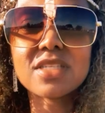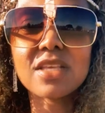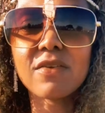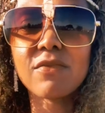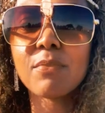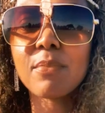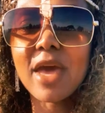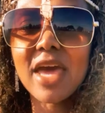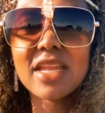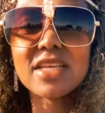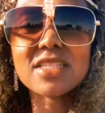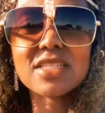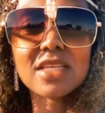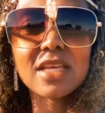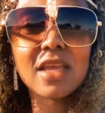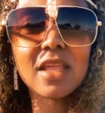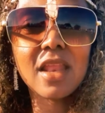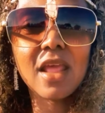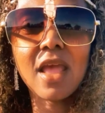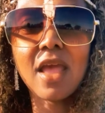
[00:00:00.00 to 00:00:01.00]
of
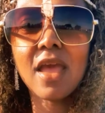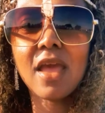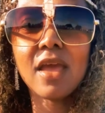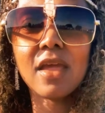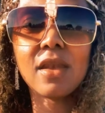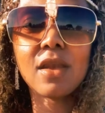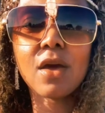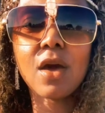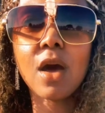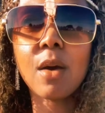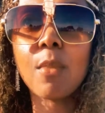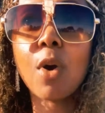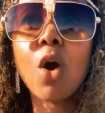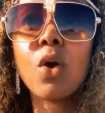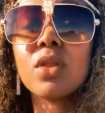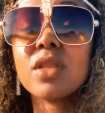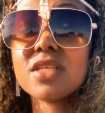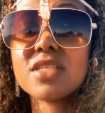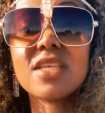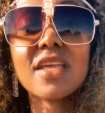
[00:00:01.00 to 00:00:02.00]
medicine and
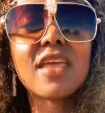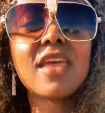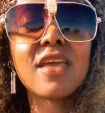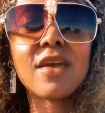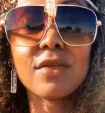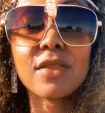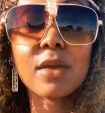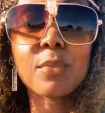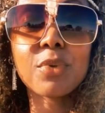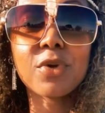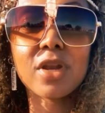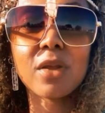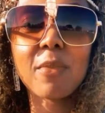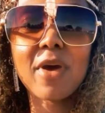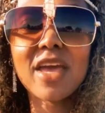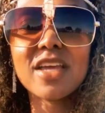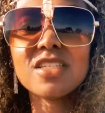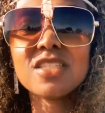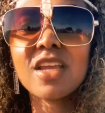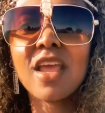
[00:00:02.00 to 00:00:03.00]
holistic healing, pretty
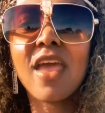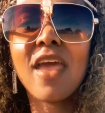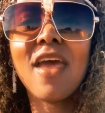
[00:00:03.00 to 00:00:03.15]
much.